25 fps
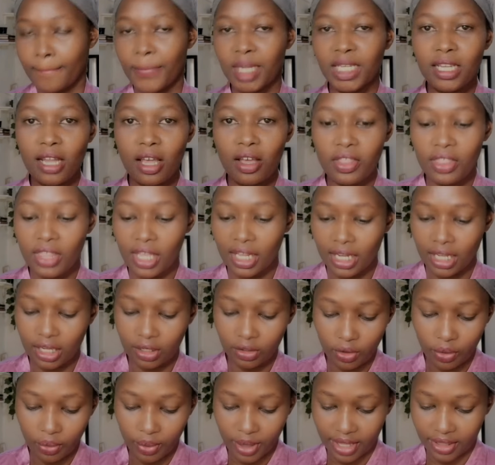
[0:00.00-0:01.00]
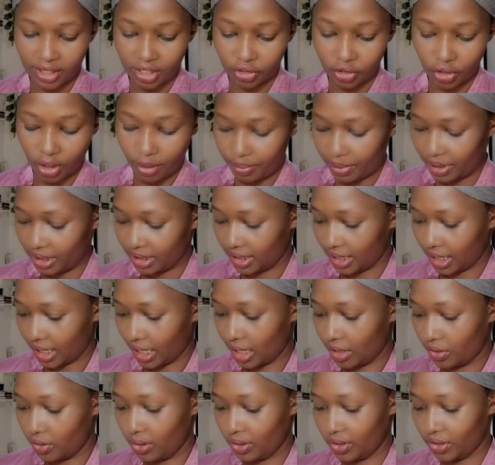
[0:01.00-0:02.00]
But now that I know where the shop is, I
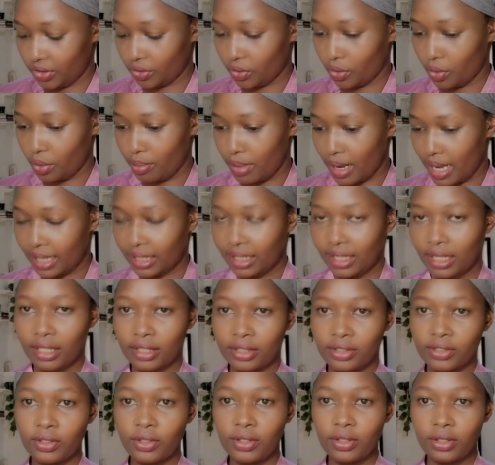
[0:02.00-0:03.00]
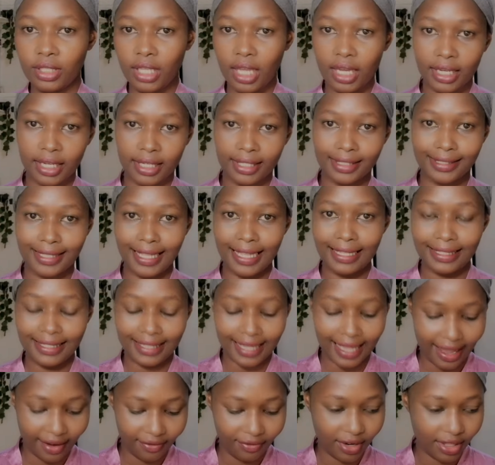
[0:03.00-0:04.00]
can always go back. So yeah, guys, that's
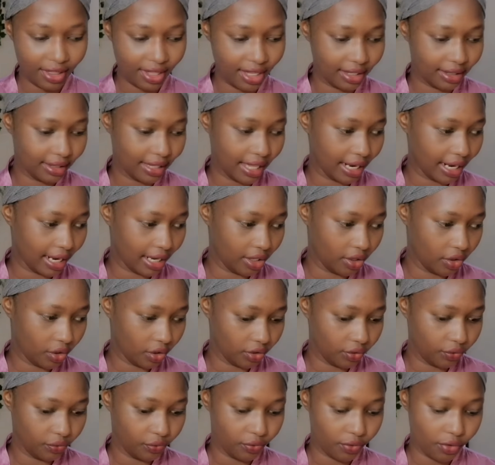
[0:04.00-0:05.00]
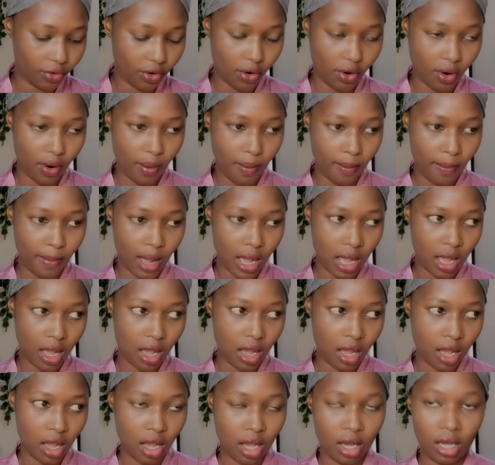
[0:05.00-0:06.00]
everything that I got from
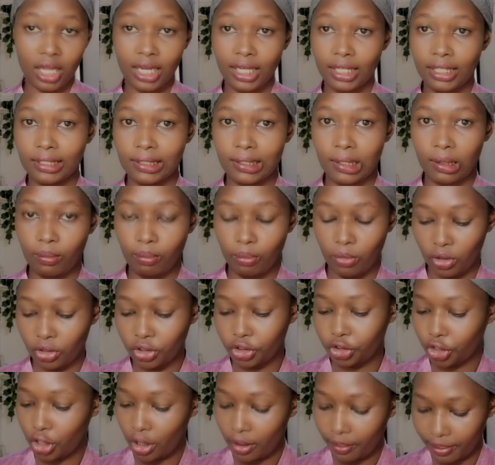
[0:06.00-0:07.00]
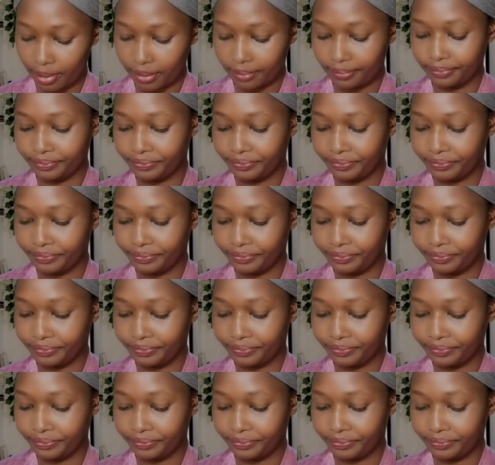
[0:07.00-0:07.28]
Little More Shop.